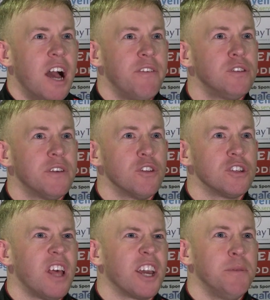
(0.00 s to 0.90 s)
I feel as if it
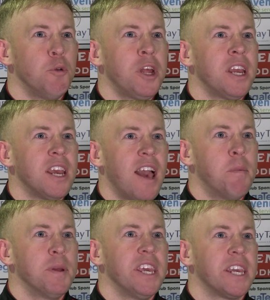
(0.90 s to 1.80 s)
looks like a community,
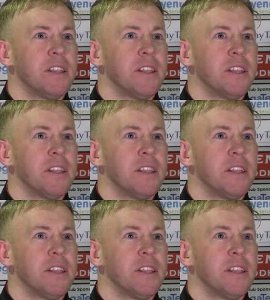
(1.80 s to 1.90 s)
everybody